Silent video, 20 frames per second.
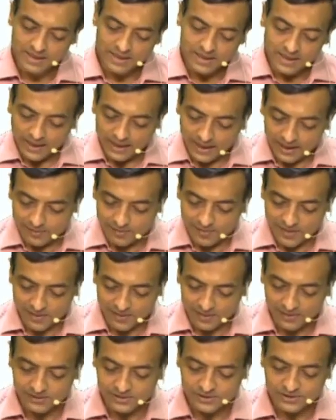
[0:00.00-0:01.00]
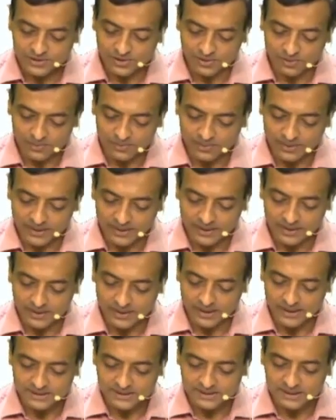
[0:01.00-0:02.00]
It may also
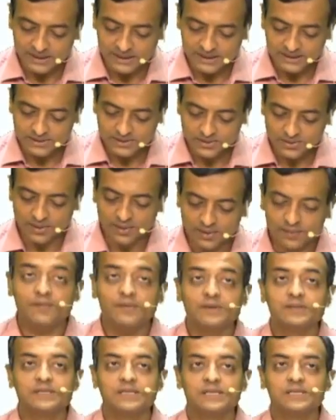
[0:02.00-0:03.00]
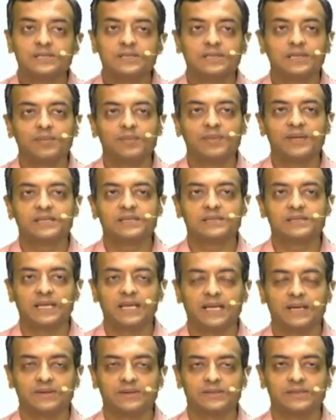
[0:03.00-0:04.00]
increase the risk of systemic
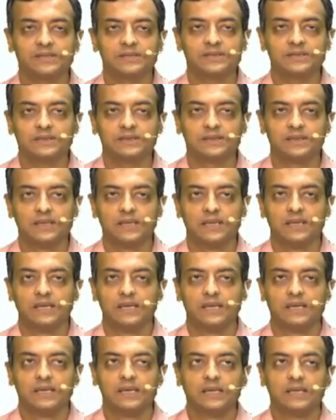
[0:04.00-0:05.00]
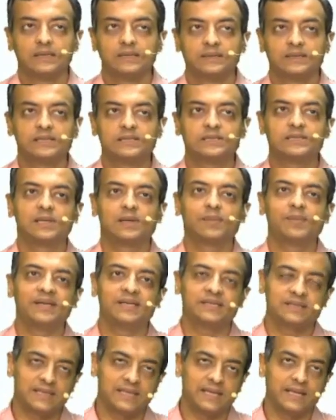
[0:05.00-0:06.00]
sclerosis. Systemic
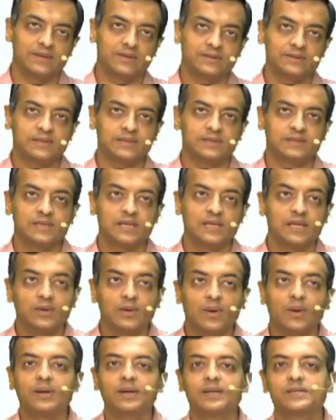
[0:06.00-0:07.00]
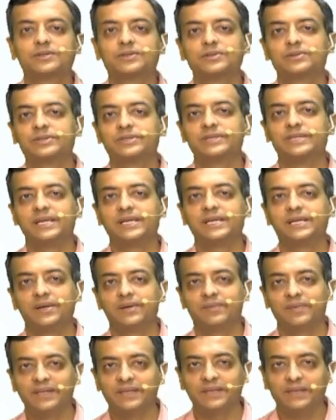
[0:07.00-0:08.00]
sclerosis not
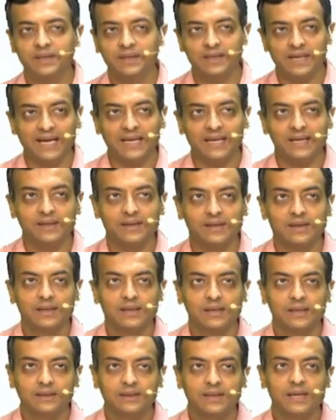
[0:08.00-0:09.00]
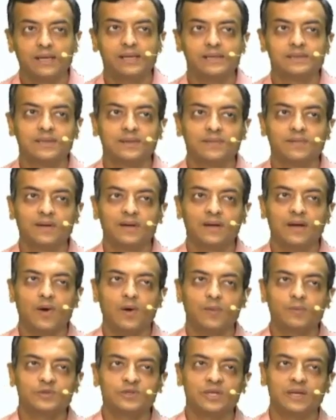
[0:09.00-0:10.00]
associated with diarrhea. That is our
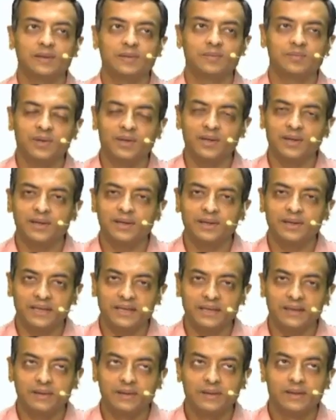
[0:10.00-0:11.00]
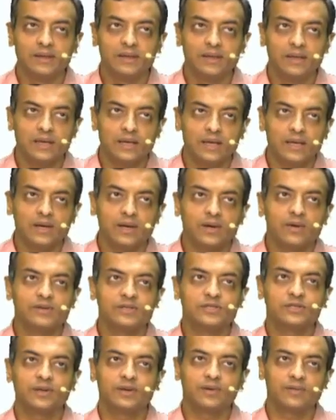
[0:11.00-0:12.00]
option number D.
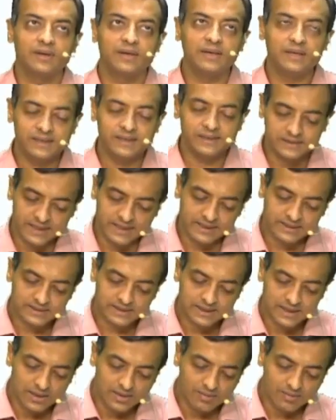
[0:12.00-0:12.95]
Question 26.